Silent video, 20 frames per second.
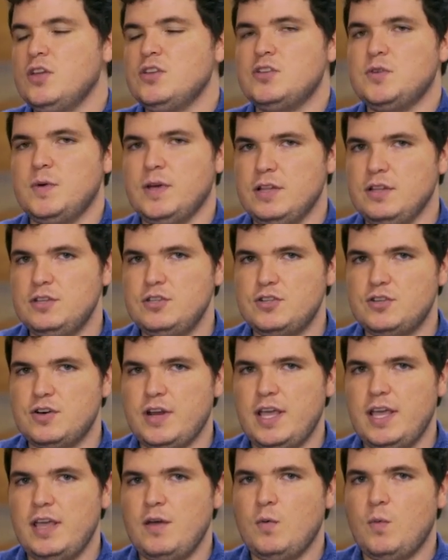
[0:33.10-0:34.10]
to
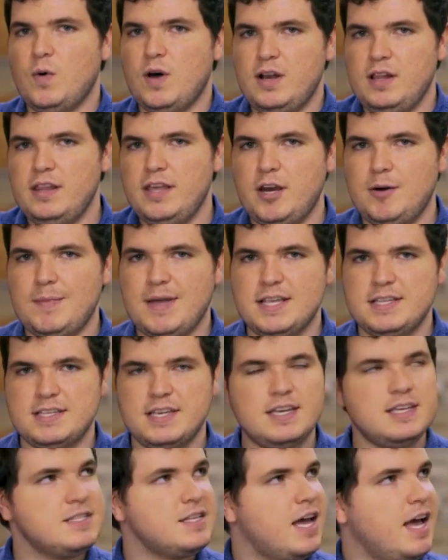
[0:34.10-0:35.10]
illustrate what a layer
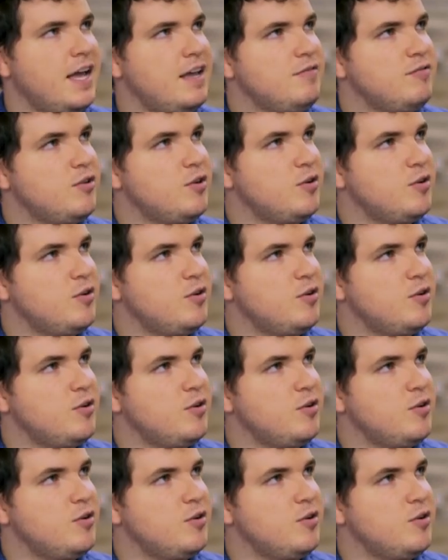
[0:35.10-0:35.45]
mask is, I have